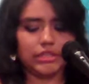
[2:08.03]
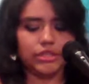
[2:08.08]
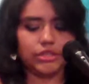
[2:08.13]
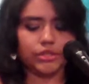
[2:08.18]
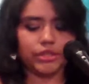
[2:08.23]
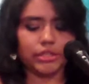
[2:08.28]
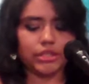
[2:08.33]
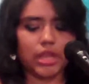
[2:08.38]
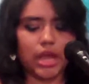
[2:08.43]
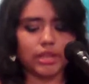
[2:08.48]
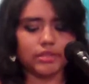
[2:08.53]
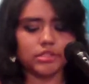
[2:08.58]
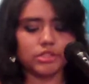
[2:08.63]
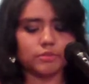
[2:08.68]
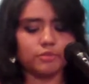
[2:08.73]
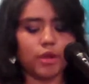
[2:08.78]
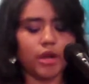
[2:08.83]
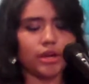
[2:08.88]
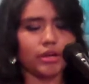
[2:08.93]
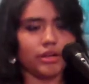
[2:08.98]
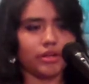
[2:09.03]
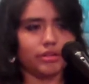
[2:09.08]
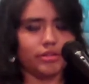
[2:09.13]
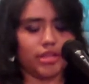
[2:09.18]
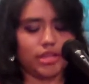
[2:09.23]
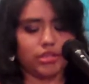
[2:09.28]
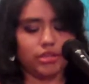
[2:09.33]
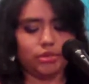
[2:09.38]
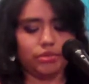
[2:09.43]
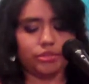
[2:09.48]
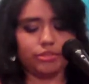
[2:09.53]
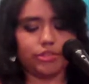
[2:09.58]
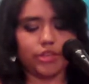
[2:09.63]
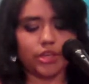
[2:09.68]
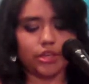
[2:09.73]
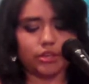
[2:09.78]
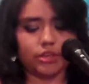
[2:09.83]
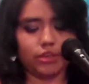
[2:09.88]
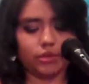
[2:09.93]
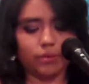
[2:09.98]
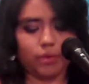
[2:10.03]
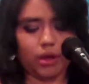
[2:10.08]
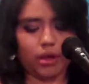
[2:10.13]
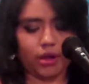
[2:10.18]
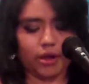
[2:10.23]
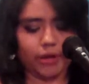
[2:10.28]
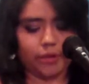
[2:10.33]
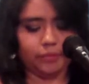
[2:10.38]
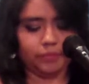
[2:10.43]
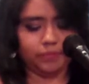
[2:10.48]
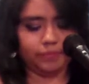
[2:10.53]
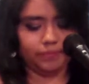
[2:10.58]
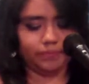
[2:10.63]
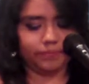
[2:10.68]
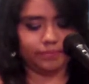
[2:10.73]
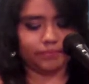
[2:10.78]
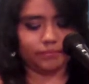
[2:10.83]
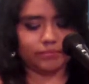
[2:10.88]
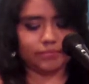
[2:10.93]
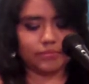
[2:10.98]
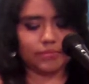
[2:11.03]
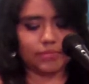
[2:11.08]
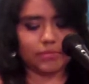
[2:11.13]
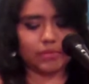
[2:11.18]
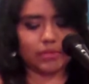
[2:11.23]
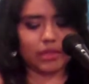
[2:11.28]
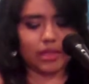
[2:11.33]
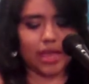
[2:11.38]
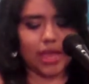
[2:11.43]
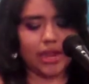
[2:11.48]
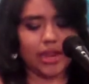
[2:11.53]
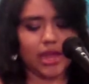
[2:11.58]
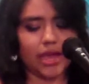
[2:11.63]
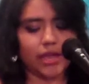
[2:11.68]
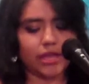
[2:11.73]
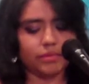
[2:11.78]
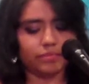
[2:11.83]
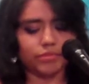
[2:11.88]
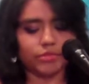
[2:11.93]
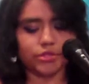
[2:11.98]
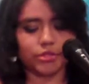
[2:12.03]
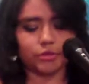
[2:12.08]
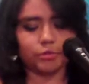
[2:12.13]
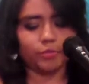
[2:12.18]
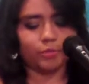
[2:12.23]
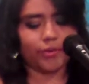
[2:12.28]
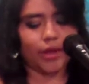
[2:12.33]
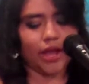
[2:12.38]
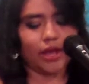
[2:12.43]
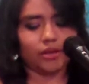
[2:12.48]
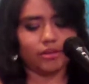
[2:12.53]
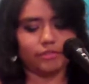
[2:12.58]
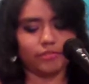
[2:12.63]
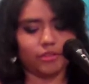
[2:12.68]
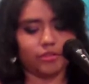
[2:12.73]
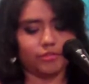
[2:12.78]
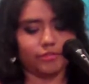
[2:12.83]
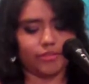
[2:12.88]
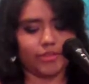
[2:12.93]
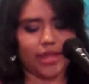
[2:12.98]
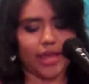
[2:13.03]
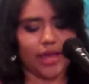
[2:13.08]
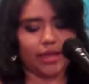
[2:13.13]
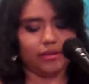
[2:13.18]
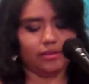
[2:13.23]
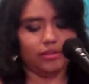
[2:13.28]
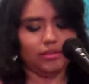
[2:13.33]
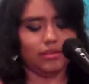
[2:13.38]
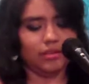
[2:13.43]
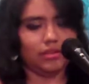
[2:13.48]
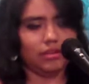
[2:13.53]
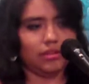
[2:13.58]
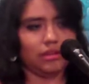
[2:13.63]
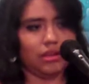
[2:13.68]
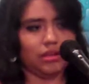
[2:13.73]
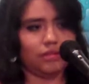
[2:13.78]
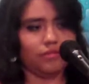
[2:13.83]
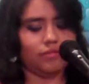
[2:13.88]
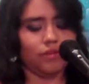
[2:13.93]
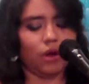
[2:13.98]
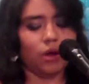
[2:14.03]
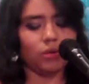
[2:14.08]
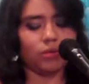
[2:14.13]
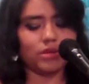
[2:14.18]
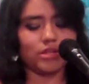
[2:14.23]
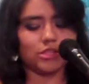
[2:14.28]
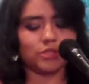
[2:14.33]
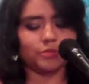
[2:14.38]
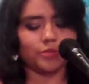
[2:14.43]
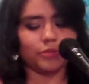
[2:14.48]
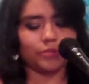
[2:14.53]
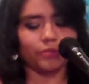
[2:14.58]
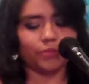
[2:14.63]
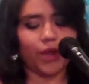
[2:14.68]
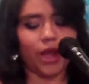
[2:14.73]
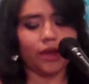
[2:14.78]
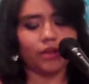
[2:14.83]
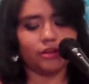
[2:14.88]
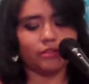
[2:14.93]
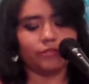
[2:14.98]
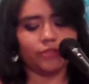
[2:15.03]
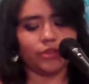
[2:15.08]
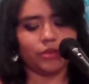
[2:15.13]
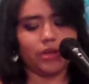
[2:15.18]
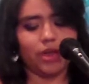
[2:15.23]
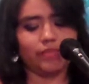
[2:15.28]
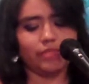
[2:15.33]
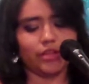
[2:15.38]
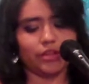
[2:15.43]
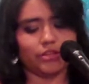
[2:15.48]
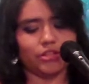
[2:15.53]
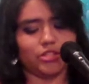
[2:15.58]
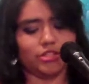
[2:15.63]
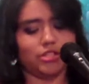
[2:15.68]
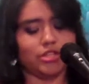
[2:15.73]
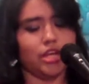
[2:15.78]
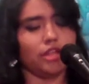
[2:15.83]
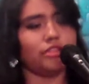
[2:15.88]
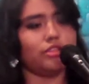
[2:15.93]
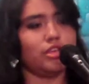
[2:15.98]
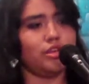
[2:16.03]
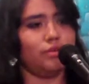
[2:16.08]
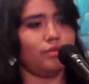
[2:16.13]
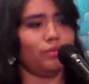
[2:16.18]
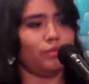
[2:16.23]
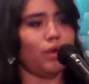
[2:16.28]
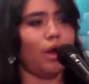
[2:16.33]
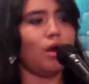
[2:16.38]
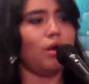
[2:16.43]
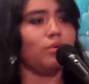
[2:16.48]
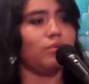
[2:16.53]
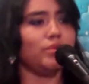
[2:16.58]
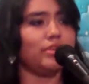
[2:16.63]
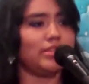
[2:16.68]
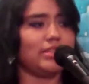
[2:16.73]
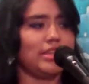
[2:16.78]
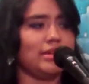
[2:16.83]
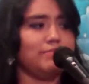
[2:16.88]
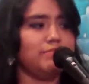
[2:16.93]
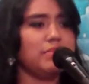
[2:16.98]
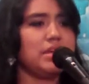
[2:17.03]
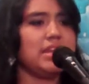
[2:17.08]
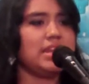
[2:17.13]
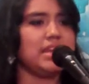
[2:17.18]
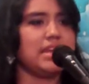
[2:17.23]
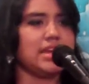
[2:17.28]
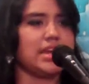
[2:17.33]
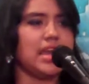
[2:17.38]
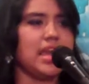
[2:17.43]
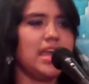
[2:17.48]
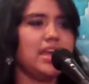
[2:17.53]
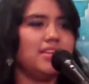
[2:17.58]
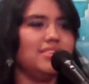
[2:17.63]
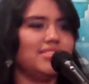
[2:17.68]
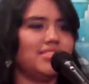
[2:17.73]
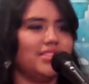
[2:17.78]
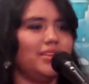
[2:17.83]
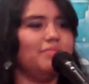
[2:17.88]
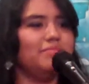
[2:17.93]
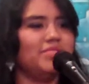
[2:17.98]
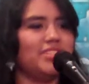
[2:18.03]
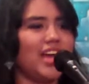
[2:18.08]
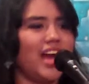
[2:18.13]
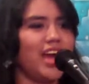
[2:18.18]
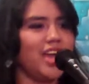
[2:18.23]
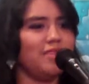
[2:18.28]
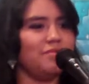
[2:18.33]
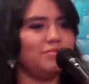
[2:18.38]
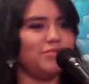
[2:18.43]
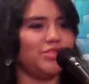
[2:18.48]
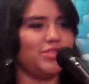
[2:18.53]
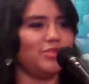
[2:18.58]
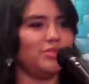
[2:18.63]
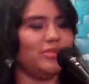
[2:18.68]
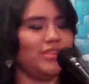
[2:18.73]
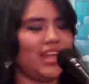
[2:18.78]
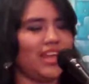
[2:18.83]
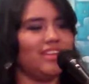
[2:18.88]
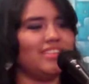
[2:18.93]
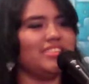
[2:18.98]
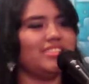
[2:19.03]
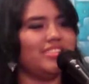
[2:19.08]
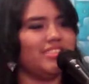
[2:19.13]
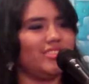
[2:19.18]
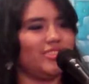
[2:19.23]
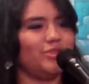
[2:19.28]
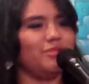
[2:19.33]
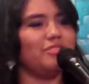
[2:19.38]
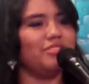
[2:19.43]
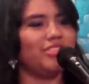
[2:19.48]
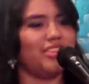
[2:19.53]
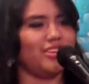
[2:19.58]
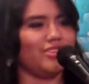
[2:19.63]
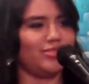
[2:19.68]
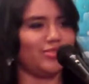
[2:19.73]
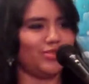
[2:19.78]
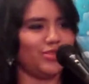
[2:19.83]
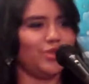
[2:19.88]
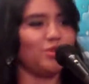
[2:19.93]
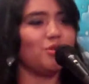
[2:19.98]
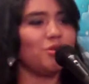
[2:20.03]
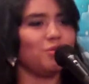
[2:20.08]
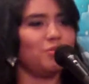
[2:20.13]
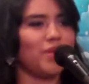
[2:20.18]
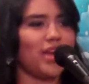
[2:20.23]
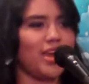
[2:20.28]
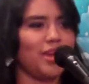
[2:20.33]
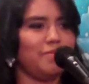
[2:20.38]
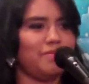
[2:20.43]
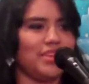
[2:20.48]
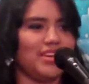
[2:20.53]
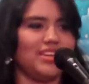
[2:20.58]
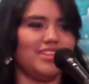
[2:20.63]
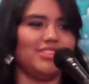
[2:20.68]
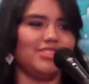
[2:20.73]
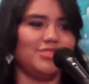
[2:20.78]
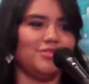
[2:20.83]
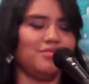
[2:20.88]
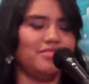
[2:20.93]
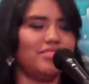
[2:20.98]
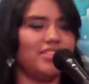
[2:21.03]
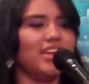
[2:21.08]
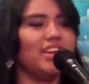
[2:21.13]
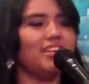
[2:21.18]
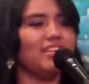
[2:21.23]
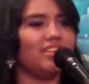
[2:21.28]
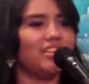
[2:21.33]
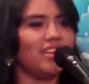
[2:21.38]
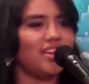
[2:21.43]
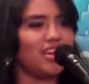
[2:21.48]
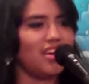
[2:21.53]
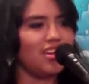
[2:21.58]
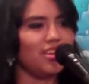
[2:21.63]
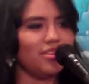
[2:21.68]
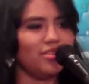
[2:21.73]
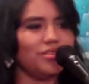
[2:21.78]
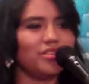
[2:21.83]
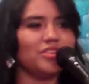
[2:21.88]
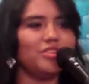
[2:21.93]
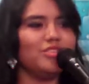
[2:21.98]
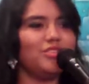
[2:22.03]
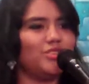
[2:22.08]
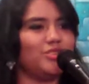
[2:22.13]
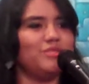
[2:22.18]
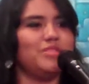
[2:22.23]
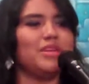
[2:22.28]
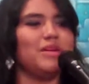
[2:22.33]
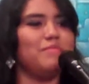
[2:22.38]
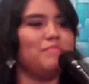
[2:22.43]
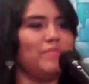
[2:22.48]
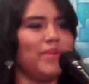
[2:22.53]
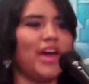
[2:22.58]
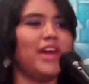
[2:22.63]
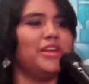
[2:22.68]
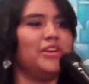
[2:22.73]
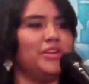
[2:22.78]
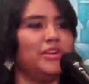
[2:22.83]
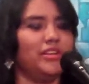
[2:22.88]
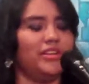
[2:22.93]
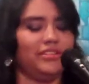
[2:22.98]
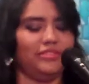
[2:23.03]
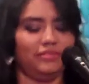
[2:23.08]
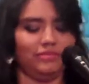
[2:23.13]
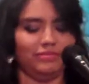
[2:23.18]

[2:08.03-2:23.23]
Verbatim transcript: You're a lot smarter than you think you are, and I am so proud of you for that. I've always been proud of you, and there is nothing wrong with admitting sometimes you like to do things your way because you think you can do them better.